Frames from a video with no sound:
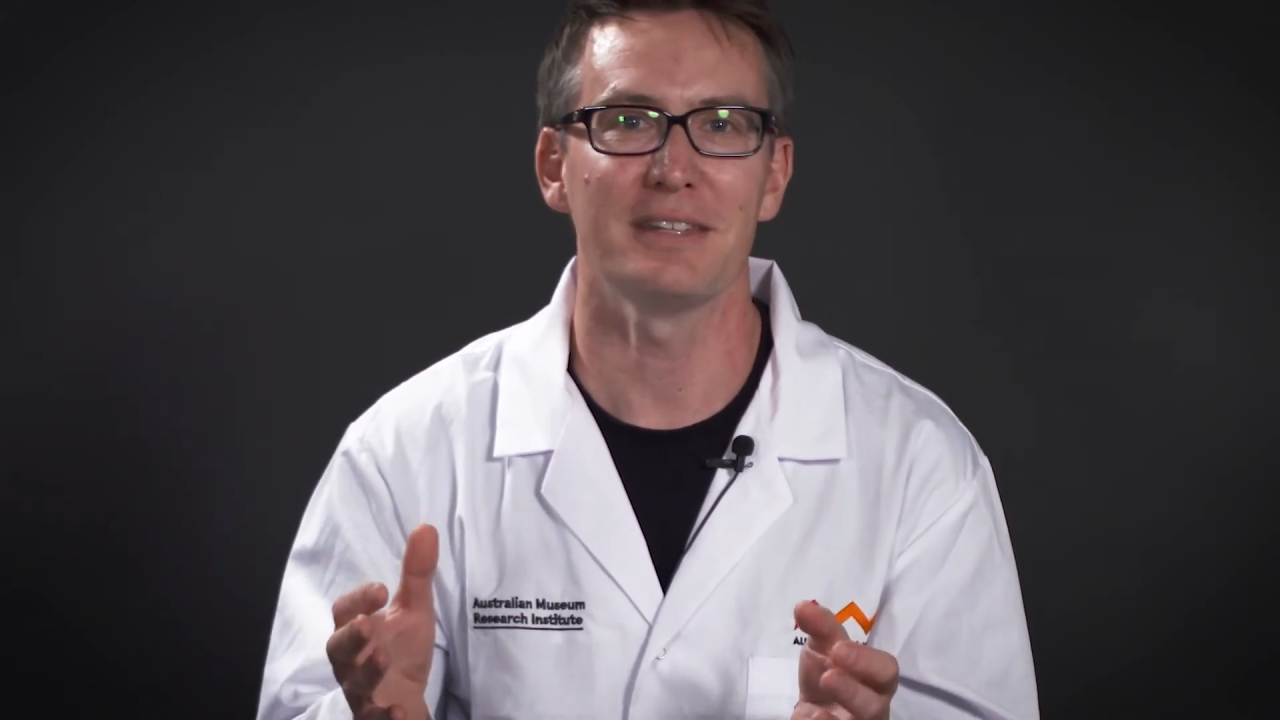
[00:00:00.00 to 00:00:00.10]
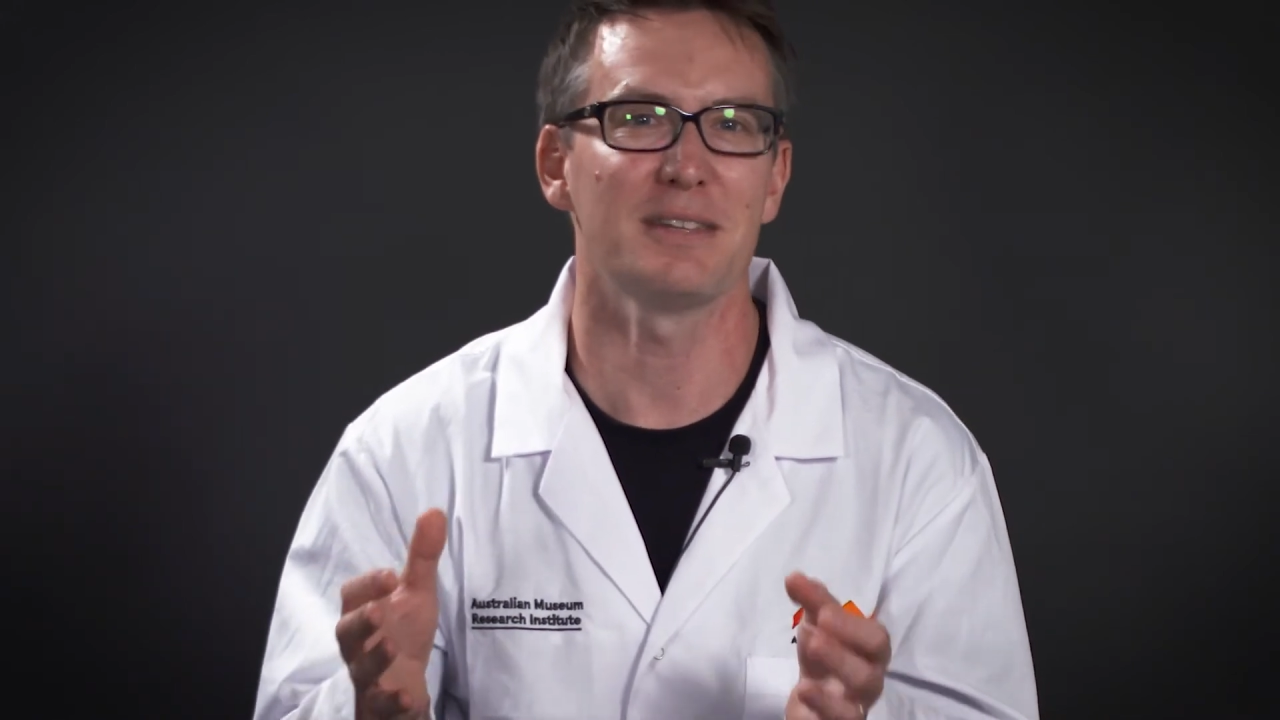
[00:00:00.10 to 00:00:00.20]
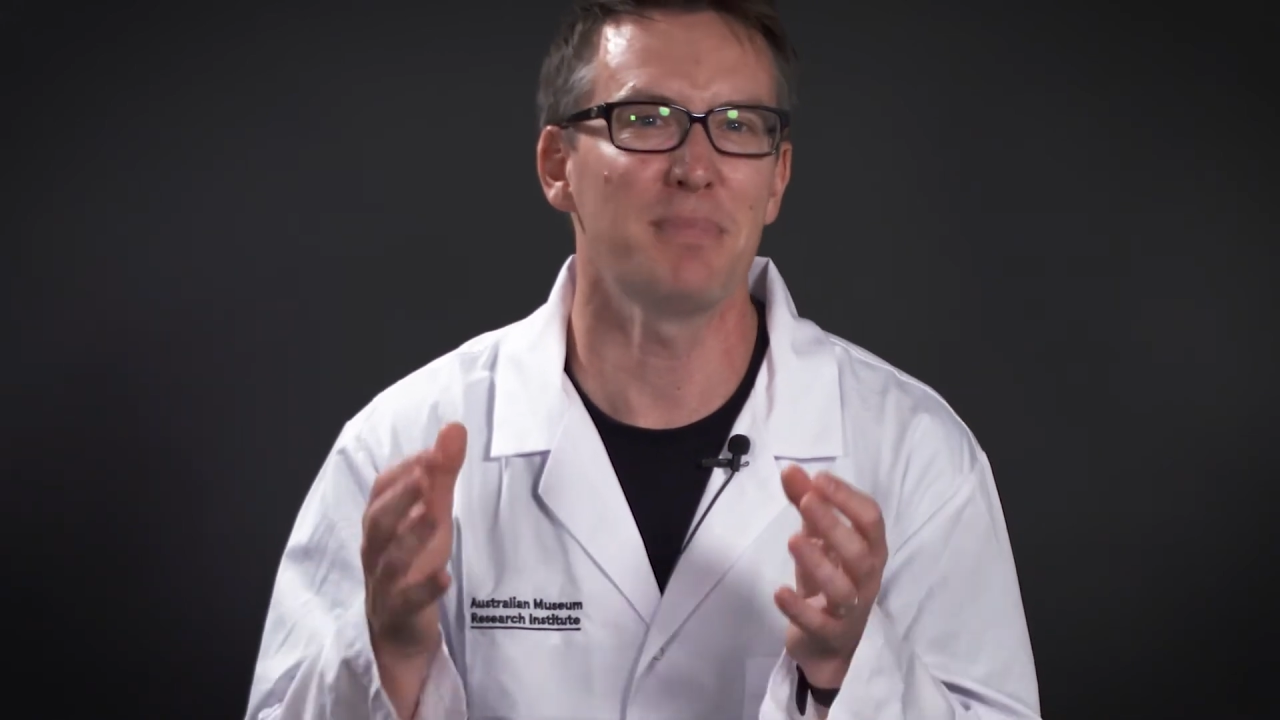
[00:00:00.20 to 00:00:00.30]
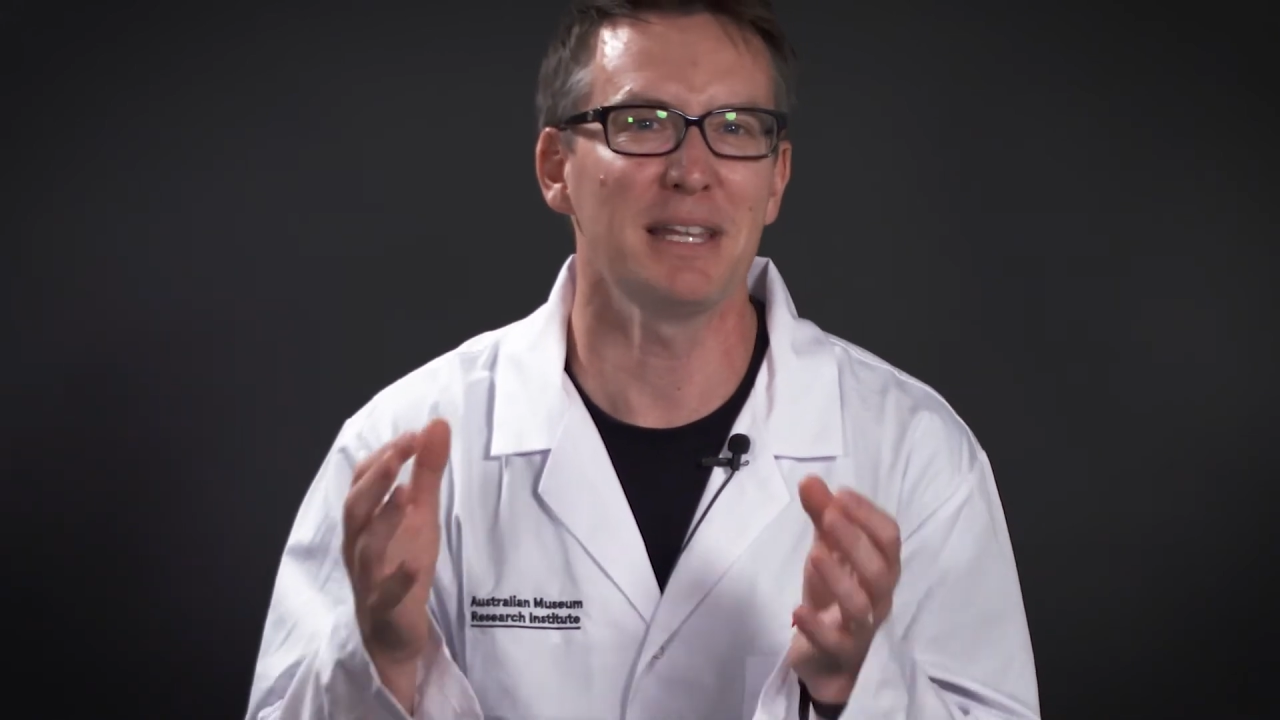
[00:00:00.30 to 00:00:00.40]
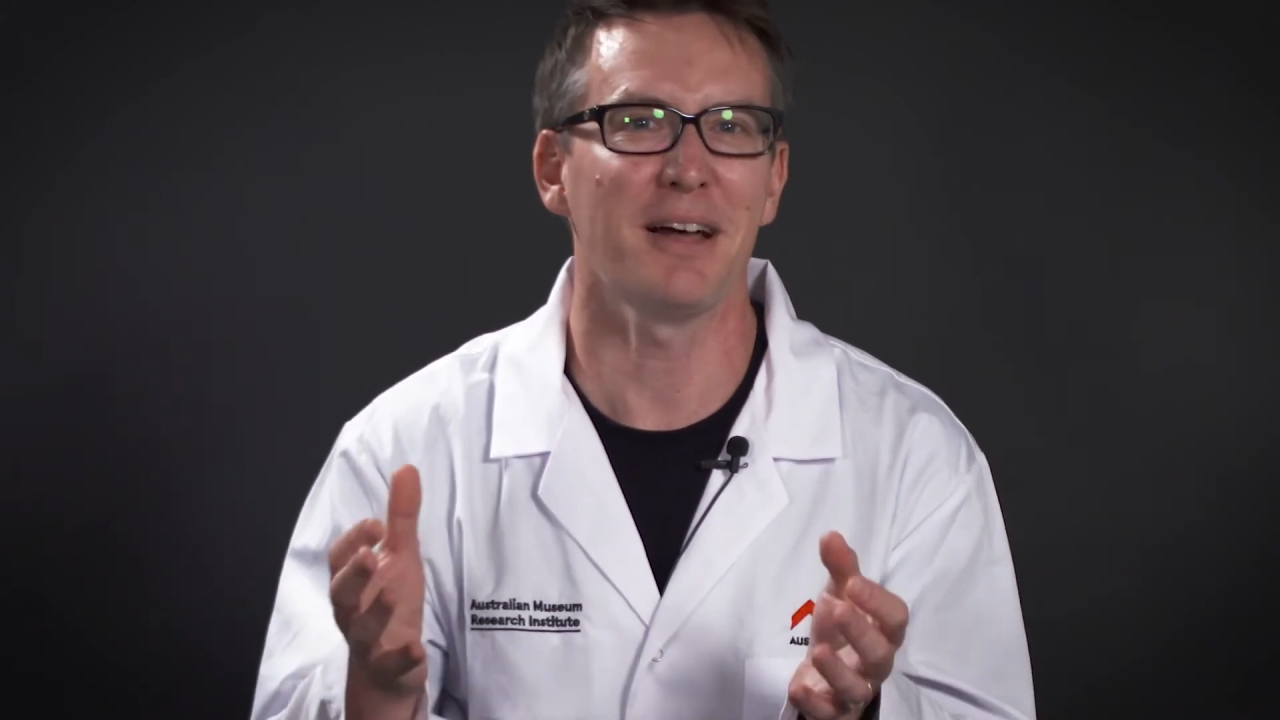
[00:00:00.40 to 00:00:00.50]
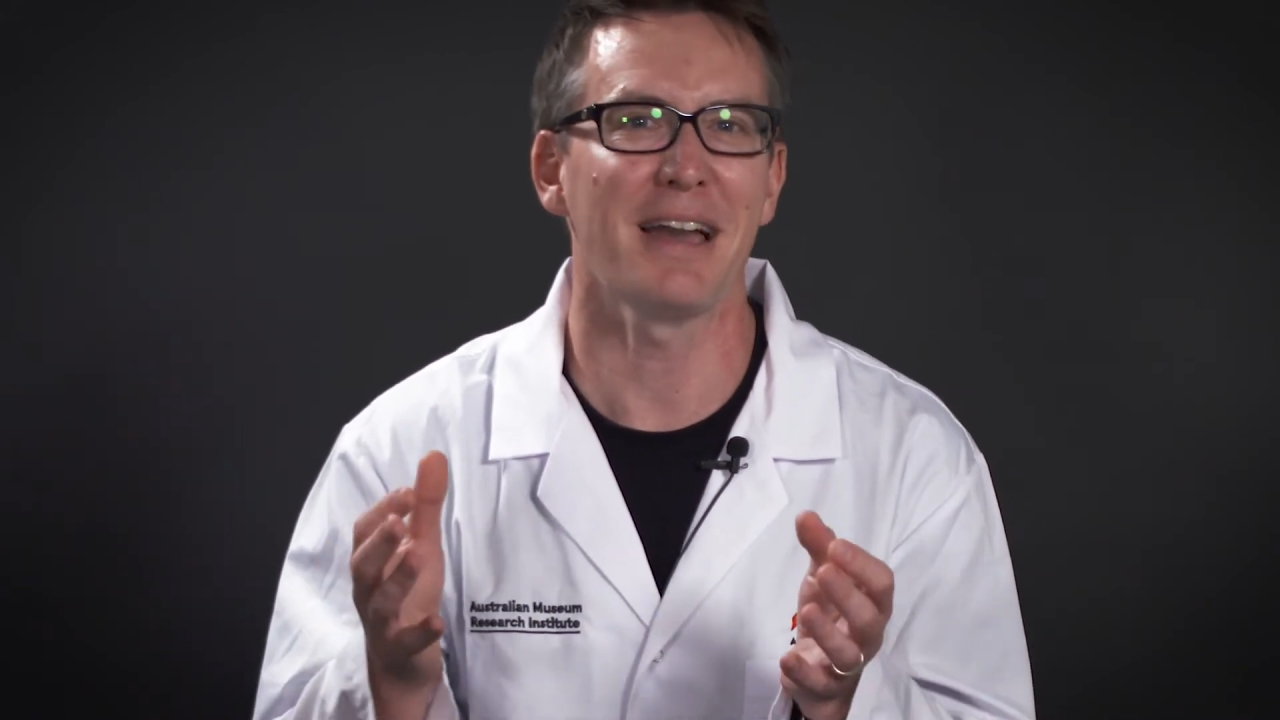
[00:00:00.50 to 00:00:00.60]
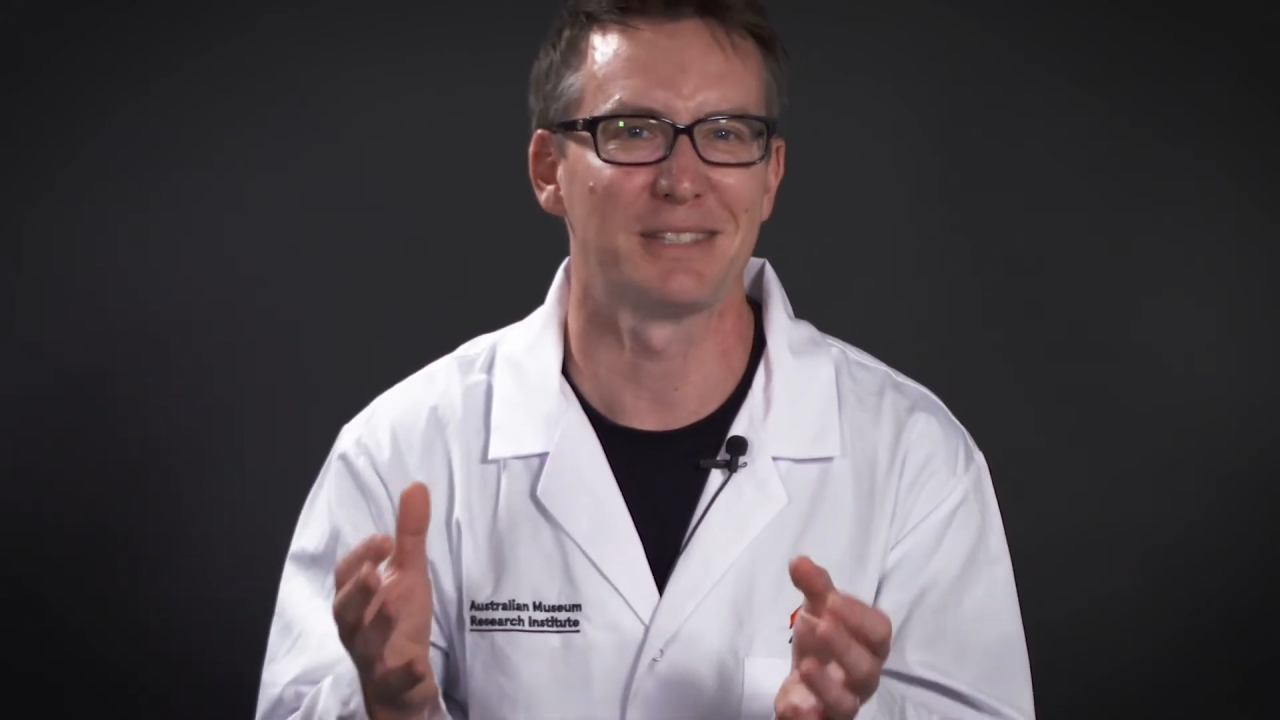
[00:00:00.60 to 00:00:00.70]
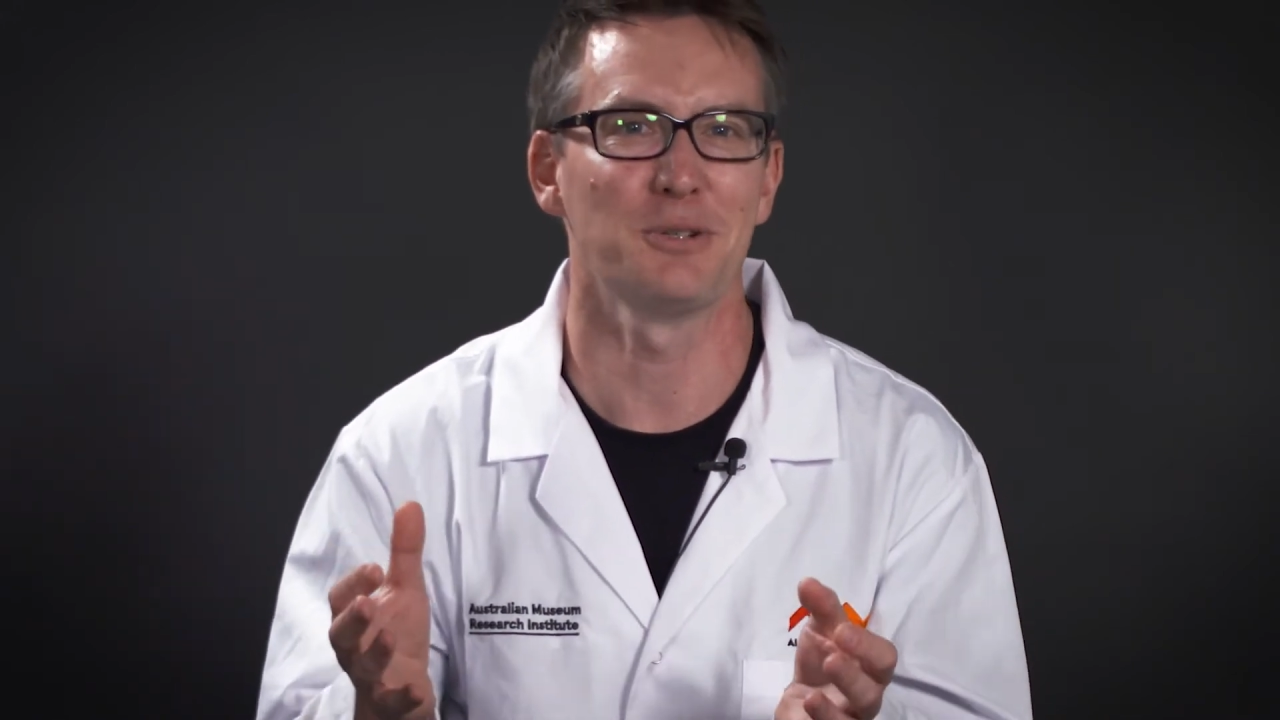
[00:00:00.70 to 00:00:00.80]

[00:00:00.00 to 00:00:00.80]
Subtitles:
is a bit like